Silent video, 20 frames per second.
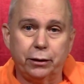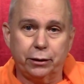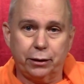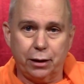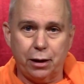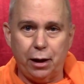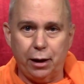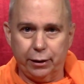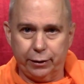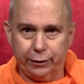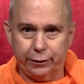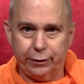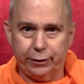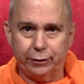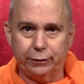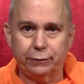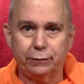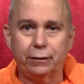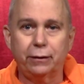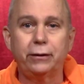karana,
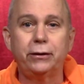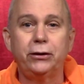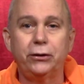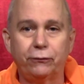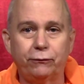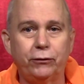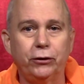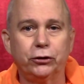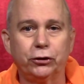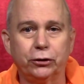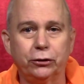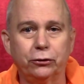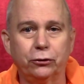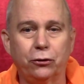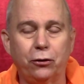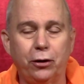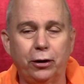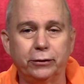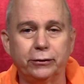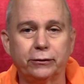the efficient
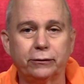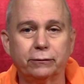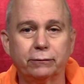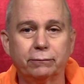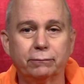cause.